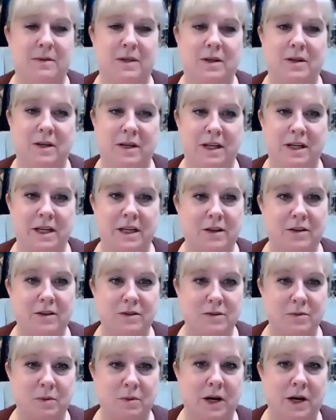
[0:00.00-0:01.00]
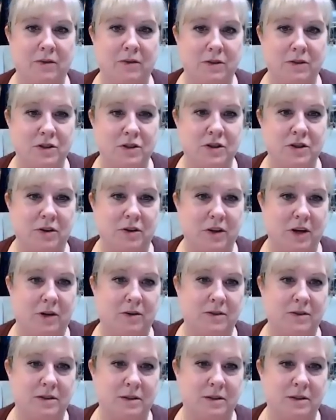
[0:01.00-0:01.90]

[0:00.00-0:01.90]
on here as well to show y'all